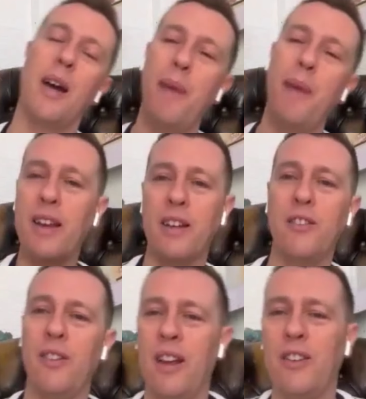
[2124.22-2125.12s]
Come back
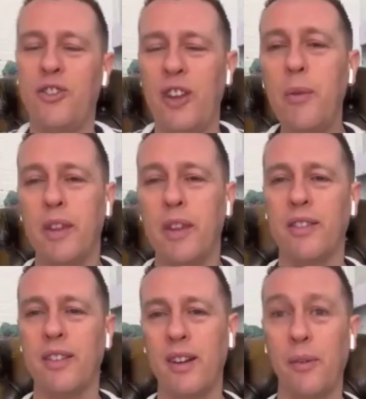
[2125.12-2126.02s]
and share with
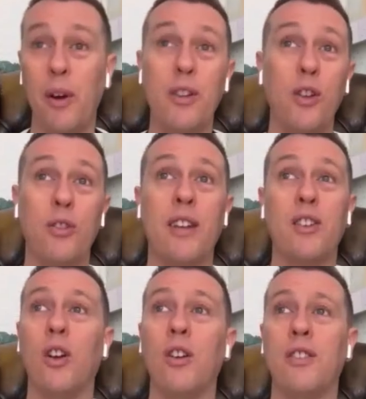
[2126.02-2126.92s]
us whether you
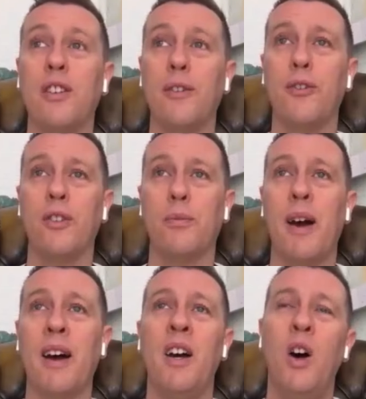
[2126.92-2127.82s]
started to notice a difference
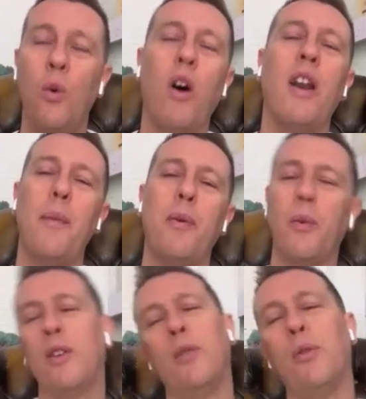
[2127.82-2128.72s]
about what
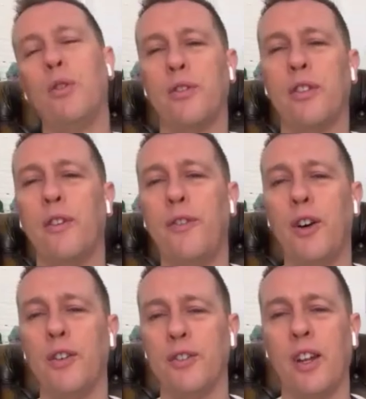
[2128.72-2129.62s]
happened when you put yourself
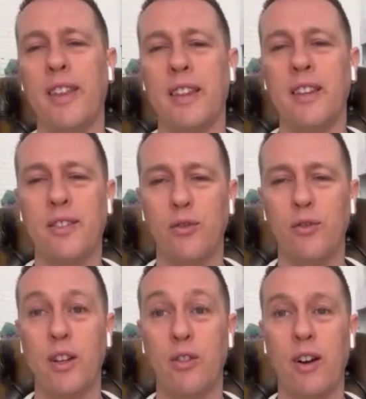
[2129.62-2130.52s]
first. And I think this is a
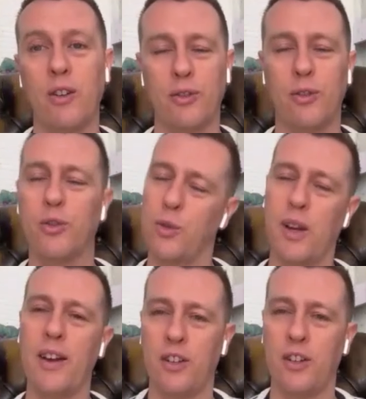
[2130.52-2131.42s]
really great crystal to
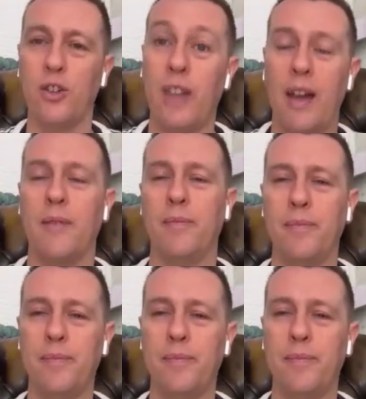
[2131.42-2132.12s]
allow you to do that.